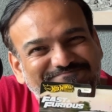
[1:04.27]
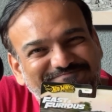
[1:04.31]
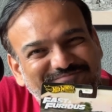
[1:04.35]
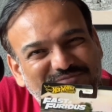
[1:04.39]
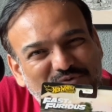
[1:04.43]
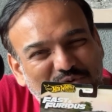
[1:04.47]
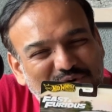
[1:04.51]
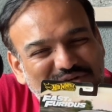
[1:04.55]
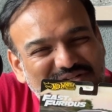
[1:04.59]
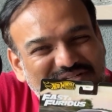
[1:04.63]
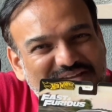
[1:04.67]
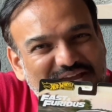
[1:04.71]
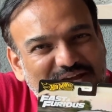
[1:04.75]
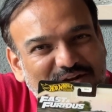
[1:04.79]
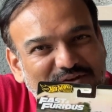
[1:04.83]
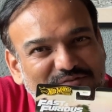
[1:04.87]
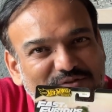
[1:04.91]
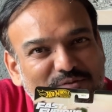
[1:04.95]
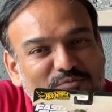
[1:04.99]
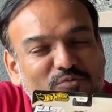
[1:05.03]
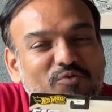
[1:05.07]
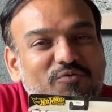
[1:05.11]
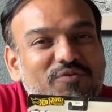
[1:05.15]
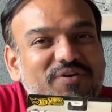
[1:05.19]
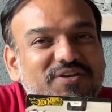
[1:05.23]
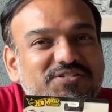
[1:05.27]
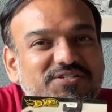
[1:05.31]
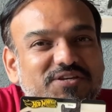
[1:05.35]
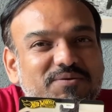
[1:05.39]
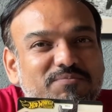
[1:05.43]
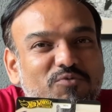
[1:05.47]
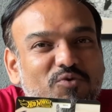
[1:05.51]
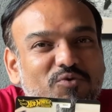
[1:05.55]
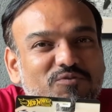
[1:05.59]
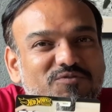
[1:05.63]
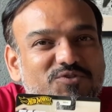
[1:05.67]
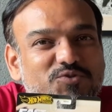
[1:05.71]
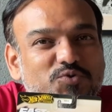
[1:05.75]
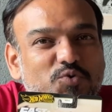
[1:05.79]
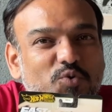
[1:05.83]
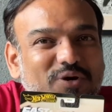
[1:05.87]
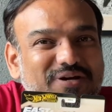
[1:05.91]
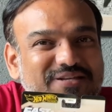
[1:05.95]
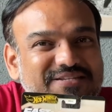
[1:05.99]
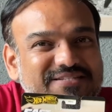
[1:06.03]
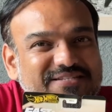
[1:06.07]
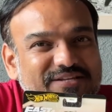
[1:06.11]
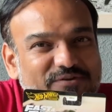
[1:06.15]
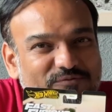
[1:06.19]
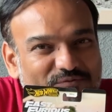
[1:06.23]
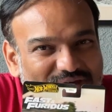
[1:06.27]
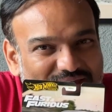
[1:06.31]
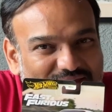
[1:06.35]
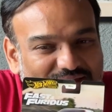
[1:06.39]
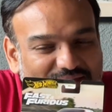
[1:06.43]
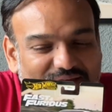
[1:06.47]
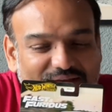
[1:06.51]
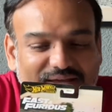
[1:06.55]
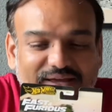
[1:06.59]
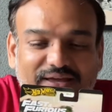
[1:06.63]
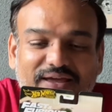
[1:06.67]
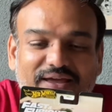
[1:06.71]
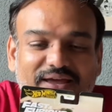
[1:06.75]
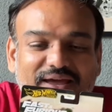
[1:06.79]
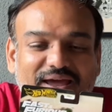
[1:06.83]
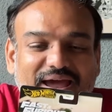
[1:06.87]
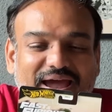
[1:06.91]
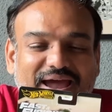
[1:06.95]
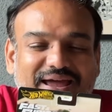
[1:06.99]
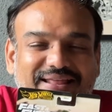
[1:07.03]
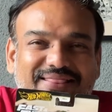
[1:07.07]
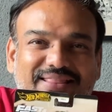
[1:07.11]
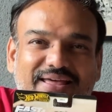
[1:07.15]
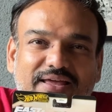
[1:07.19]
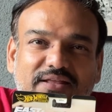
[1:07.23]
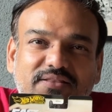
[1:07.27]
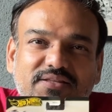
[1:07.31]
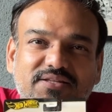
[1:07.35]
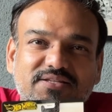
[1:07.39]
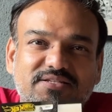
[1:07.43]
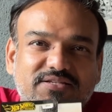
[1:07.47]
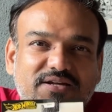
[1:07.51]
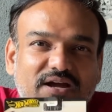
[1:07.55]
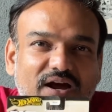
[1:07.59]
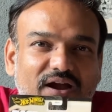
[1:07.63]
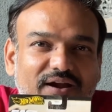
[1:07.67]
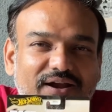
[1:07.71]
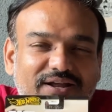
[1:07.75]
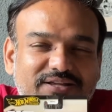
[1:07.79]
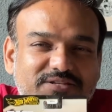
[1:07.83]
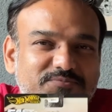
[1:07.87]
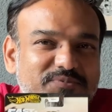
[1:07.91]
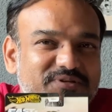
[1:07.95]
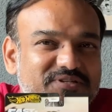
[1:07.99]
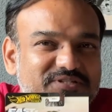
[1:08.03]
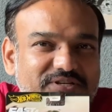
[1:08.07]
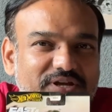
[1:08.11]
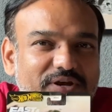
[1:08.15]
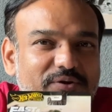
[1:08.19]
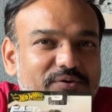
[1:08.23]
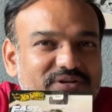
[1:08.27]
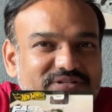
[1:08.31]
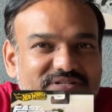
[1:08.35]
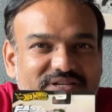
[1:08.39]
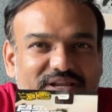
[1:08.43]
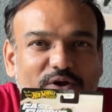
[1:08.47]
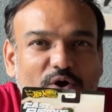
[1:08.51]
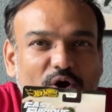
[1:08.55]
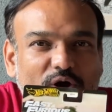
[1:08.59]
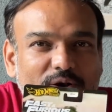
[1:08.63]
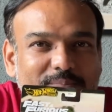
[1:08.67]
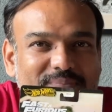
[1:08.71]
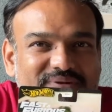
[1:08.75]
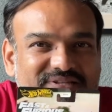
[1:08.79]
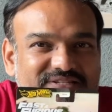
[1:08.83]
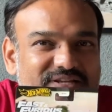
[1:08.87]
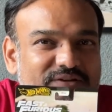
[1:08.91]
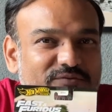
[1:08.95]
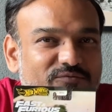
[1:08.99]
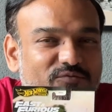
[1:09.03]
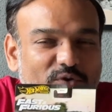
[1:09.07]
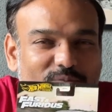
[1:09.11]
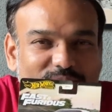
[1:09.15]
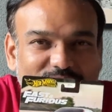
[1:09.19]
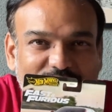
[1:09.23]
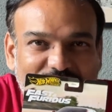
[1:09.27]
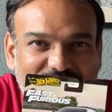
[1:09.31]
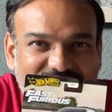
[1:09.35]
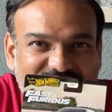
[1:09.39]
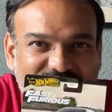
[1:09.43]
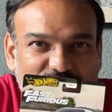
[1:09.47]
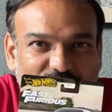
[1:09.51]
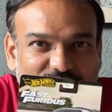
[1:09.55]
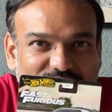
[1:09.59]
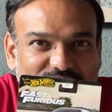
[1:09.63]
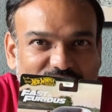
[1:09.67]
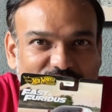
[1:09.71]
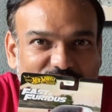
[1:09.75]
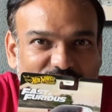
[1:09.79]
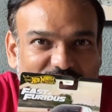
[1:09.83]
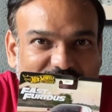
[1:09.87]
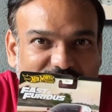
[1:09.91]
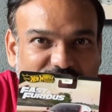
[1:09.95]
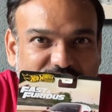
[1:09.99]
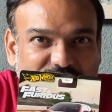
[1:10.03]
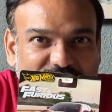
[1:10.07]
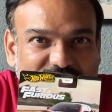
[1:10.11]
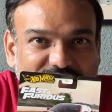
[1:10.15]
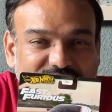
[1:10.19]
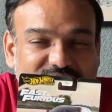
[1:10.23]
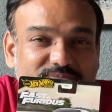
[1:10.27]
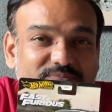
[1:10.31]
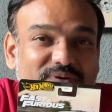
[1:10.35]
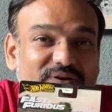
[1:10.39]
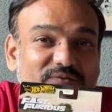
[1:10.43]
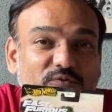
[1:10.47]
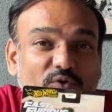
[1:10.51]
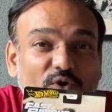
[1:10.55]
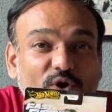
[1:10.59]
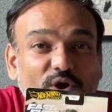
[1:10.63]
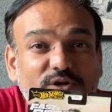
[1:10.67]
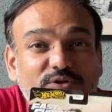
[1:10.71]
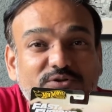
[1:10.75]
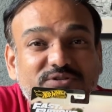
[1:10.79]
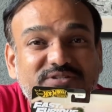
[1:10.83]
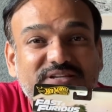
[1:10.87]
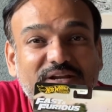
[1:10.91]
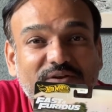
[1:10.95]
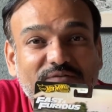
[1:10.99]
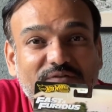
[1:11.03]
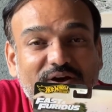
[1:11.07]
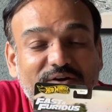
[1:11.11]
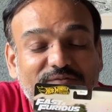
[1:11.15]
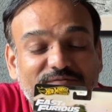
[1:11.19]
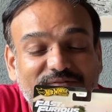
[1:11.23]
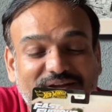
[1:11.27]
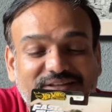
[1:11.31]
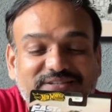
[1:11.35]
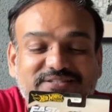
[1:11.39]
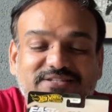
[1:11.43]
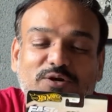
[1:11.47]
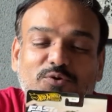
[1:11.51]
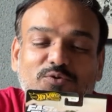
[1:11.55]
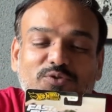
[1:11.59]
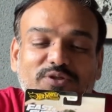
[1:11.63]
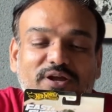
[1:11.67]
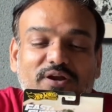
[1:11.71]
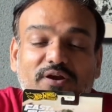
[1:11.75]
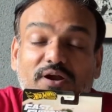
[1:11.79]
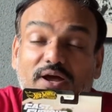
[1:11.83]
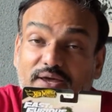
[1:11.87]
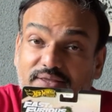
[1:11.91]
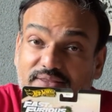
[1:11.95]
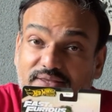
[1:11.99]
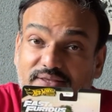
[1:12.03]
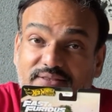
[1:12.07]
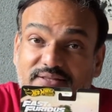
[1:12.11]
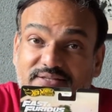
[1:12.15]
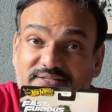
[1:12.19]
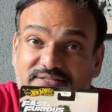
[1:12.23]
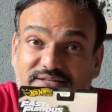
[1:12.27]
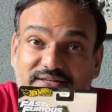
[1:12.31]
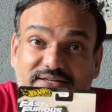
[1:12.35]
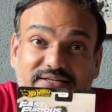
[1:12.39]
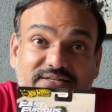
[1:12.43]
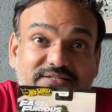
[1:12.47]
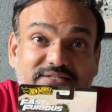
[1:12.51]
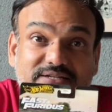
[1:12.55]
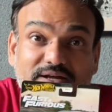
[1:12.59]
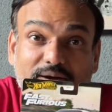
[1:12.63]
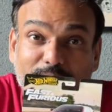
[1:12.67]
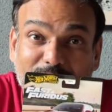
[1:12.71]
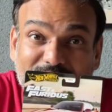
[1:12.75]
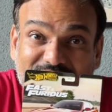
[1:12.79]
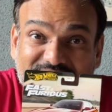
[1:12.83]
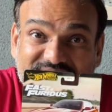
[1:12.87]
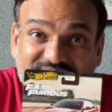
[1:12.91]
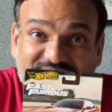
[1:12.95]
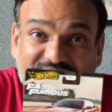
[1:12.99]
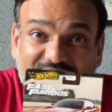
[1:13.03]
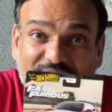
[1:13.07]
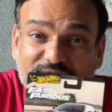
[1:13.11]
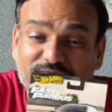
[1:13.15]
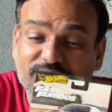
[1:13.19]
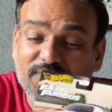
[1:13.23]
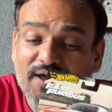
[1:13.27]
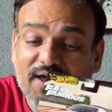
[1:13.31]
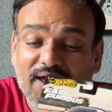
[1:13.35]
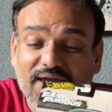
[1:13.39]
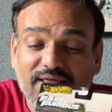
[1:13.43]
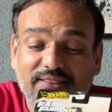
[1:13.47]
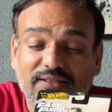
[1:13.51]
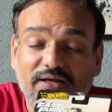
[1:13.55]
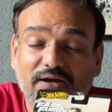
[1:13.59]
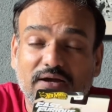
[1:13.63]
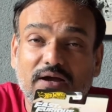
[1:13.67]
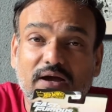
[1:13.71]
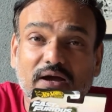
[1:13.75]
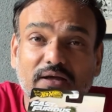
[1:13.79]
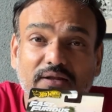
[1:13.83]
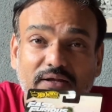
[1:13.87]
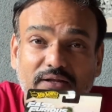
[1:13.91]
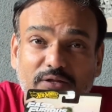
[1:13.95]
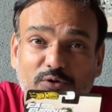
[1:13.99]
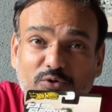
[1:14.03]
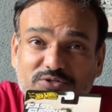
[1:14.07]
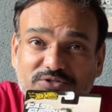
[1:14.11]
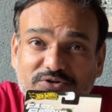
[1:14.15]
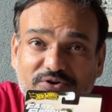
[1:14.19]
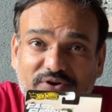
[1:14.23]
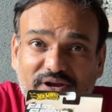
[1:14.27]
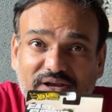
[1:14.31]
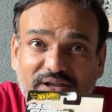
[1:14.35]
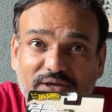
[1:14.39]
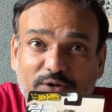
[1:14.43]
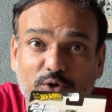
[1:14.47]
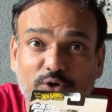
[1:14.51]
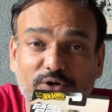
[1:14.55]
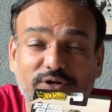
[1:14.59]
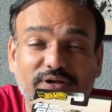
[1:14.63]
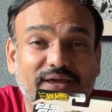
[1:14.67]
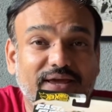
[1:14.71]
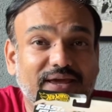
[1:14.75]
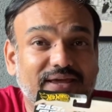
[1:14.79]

Towards the end of the movie, she moves to a Civic, and then this car has mysteriously gone missing from the rest of the franchise. But for all you Silvia fans out there, I think this is a must-have. The color looks really good.